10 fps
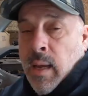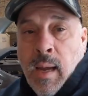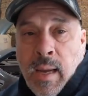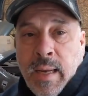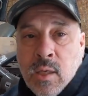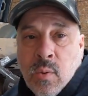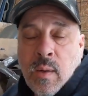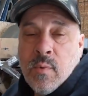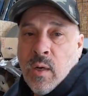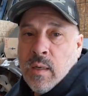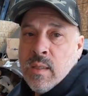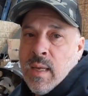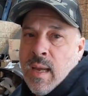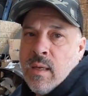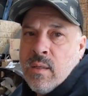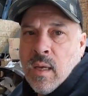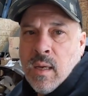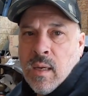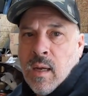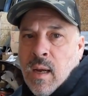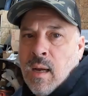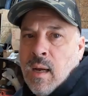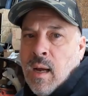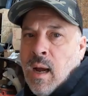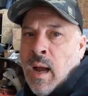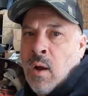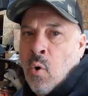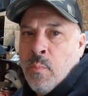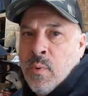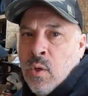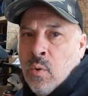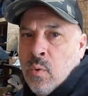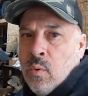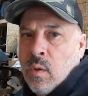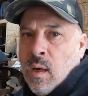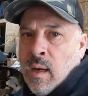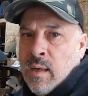I guess what I'm trying to say is I hope you